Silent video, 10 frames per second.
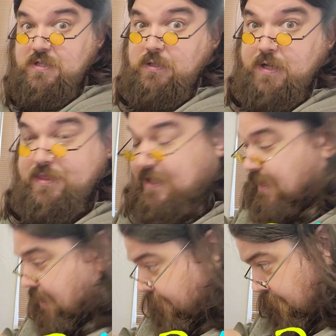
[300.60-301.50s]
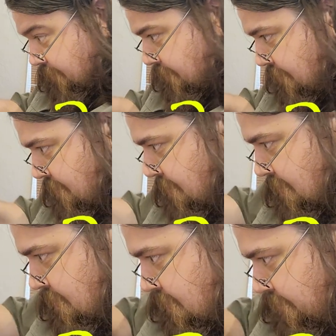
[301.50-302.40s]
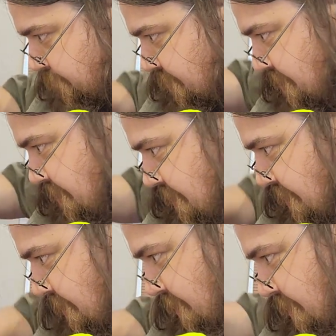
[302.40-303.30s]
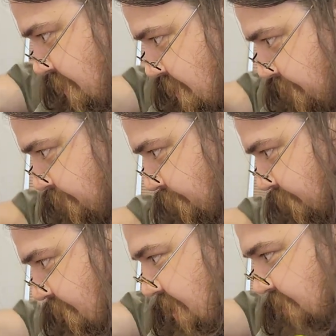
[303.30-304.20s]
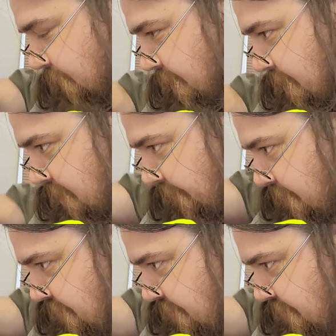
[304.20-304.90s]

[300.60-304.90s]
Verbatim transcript: to look at the camera. But that's for interview